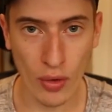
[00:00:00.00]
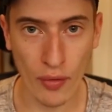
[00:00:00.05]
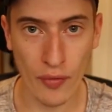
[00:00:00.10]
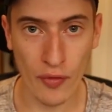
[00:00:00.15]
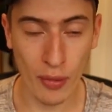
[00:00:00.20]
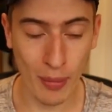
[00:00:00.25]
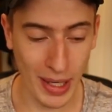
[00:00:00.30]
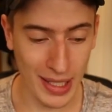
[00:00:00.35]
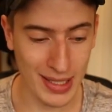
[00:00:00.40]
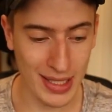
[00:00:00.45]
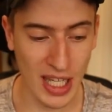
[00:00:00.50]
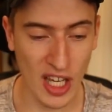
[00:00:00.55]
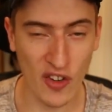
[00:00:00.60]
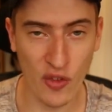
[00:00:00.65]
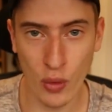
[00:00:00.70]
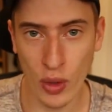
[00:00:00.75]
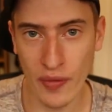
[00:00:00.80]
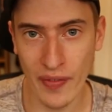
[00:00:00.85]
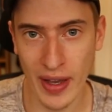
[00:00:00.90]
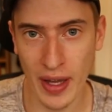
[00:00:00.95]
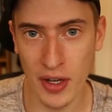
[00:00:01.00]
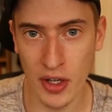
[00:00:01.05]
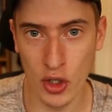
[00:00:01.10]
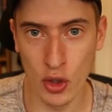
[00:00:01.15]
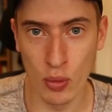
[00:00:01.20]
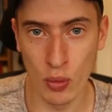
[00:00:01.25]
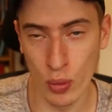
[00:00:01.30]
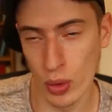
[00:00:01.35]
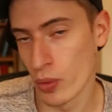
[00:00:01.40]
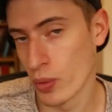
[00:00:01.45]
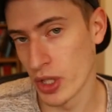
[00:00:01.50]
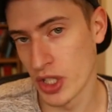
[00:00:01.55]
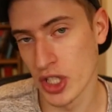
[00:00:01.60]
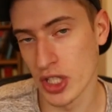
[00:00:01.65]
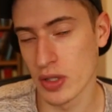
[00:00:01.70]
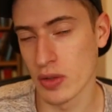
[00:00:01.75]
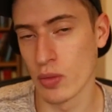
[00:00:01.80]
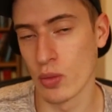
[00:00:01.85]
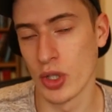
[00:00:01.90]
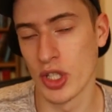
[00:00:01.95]
for myself, we found a new. We, we
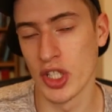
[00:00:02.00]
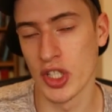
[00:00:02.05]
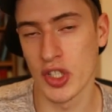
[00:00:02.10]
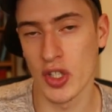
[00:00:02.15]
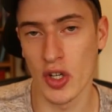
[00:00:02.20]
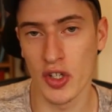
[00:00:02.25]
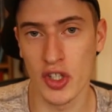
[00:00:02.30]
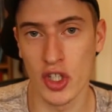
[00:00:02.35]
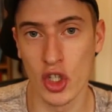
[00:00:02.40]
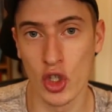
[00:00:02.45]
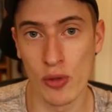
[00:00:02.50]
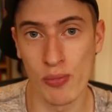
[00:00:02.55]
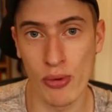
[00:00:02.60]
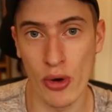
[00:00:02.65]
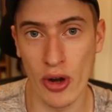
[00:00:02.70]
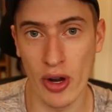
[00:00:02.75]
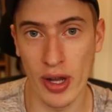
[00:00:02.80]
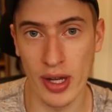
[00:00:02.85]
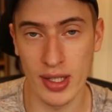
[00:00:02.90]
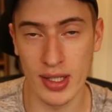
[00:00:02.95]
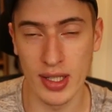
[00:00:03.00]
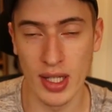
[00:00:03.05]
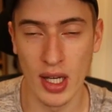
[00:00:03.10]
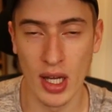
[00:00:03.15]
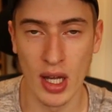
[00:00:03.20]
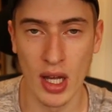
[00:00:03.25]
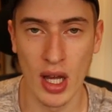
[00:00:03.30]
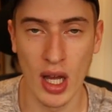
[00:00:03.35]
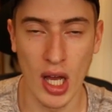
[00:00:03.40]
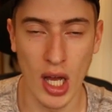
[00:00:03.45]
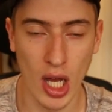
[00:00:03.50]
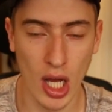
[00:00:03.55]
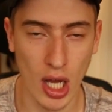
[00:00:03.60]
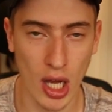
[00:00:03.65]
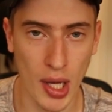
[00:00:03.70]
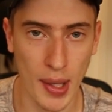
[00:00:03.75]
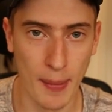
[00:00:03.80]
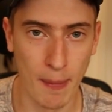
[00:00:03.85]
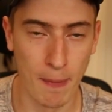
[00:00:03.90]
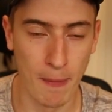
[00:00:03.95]
just we just started a new product,
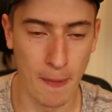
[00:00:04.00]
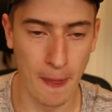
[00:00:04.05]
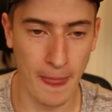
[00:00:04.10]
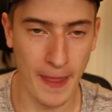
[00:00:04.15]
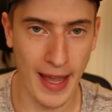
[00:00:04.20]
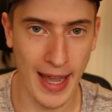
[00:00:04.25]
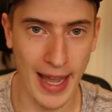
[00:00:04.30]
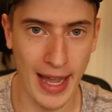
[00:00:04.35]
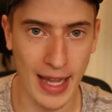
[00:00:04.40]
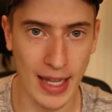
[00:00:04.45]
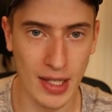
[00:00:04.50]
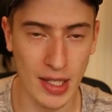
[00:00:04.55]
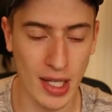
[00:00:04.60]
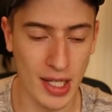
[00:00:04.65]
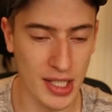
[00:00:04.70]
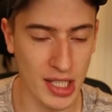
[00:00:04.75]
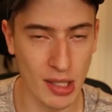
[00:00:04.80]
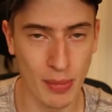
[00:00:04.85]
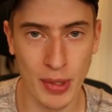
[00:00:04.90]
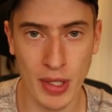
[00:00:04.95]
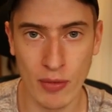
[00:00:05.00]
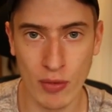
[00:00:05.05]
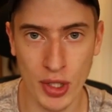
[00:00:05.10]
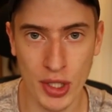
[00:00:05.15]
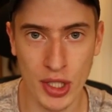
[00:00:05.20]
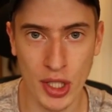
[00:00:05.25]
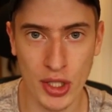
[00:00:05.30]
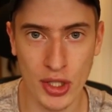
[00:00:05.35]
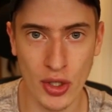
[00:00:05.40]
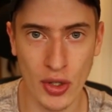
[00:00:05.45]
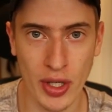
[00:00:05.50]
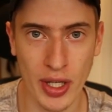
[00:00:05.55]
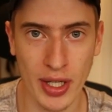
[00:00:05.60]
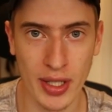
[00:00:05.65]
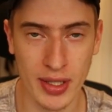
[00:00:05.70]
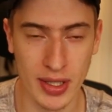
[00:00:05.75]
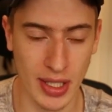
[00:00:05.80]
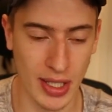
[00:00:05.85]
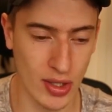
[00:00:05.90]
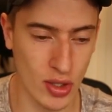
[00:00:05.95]
um, and I did a bit of research on
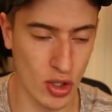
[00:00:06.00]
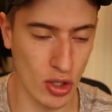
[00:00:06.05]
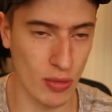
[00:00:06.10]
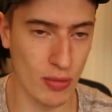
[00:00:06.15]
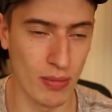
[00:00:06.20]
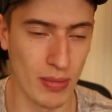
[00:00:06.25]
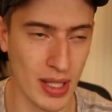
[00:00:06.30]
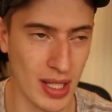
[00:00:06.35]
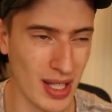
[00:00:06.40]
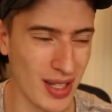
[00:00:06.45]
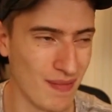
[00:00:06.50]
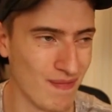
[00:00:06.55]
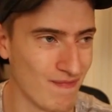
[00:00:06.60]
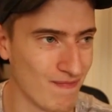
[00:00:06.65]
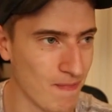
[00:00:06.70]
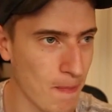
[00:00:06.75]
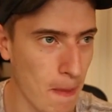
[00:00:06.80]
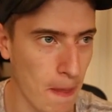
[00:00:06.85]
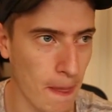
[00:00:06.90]
it. It took me.